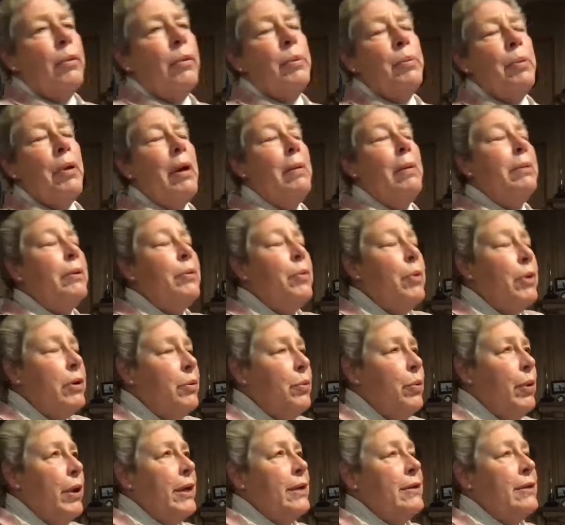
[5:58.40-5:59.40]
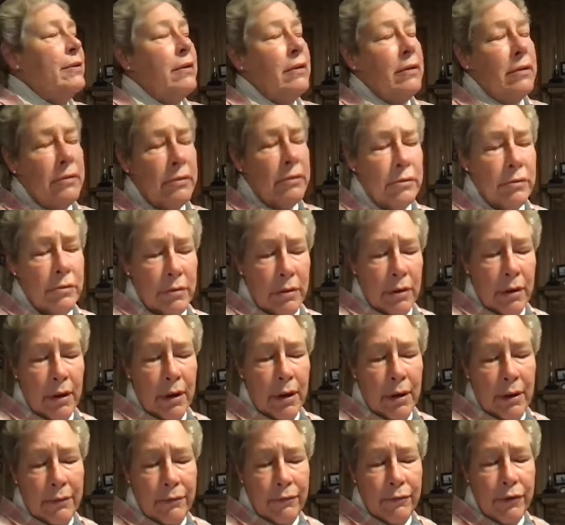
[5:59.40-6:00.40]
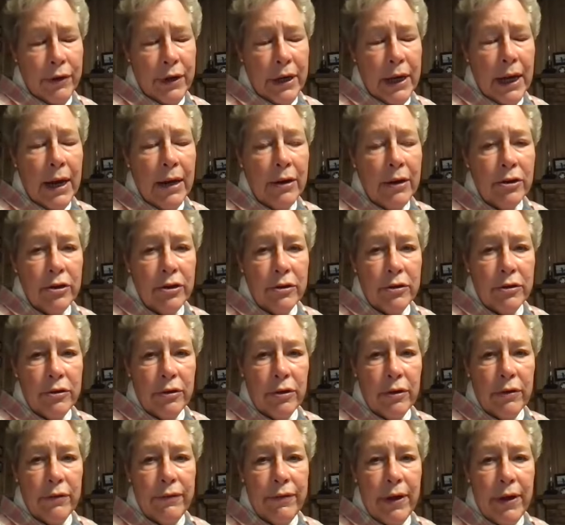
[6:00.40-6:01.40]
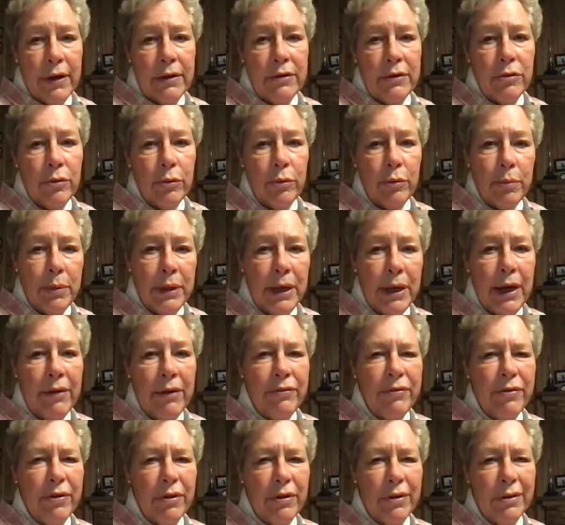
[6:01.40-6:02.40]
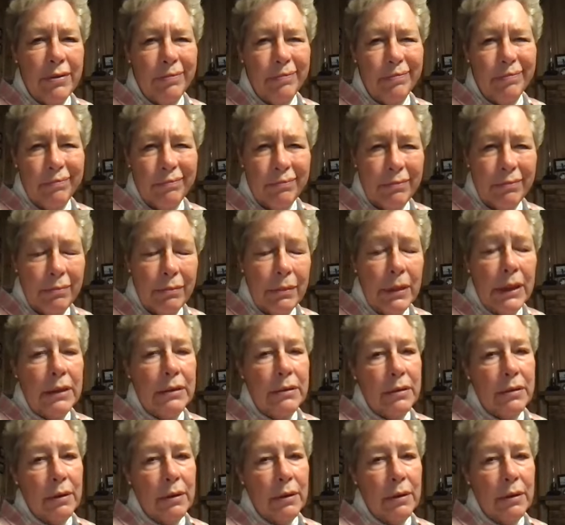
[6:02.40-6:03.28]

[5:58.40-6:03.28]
we probably want to wait till uh, free cash is certified, so it would be after mid